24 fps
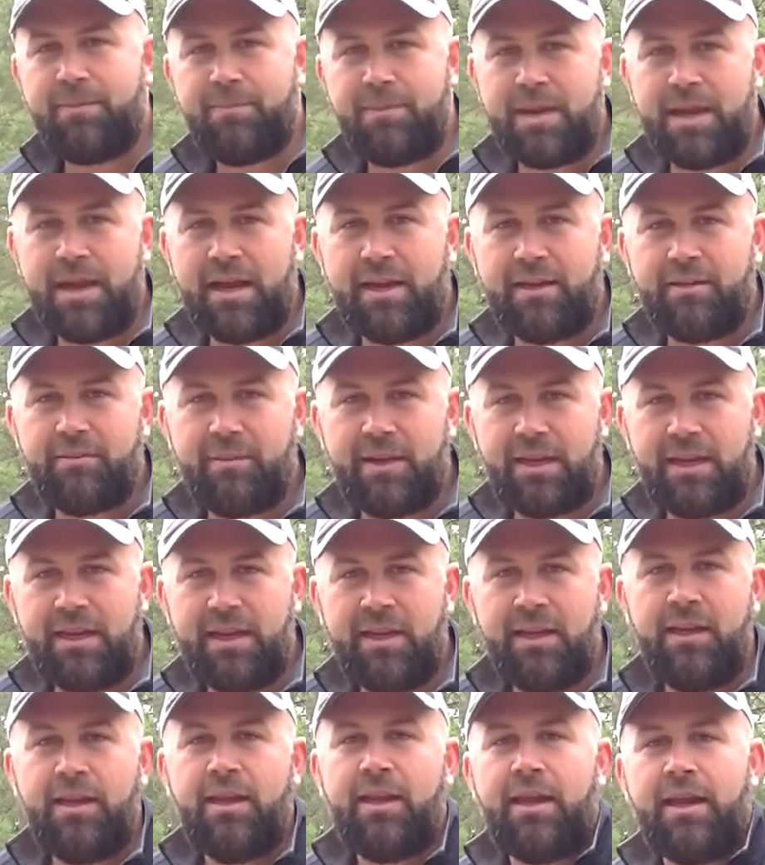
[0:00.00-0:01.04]
behind me
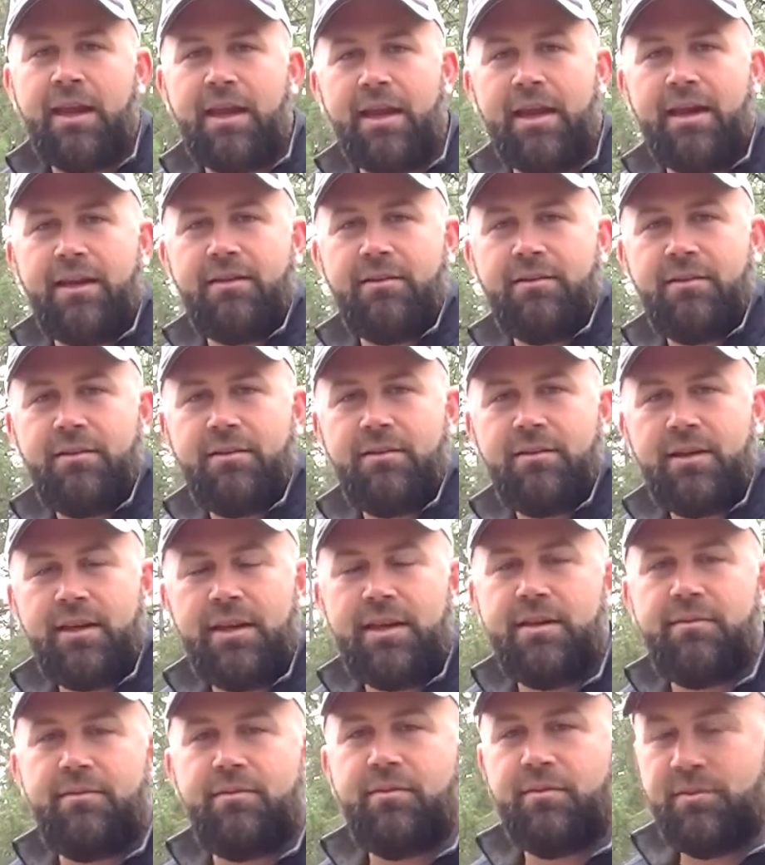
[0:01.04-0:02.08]
and
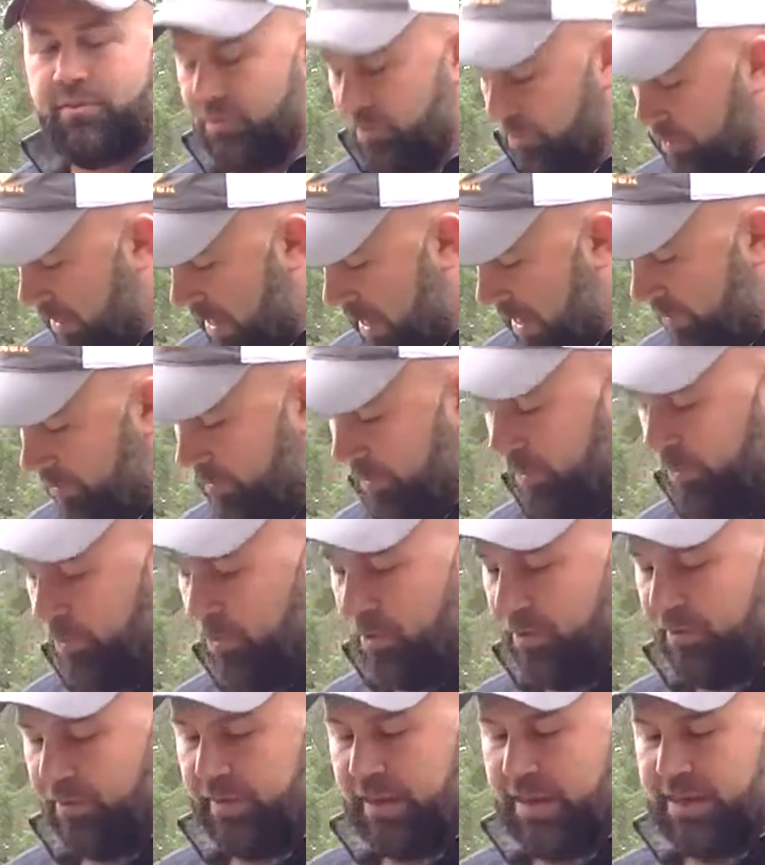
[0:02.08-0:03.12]
in line with the
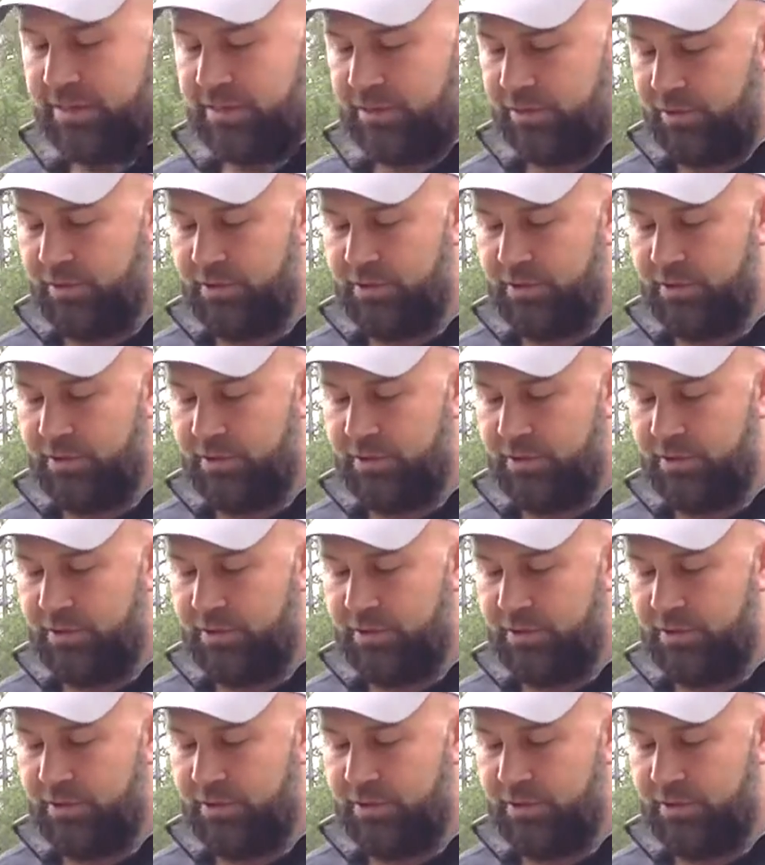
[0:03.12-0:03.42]
Quivalizer.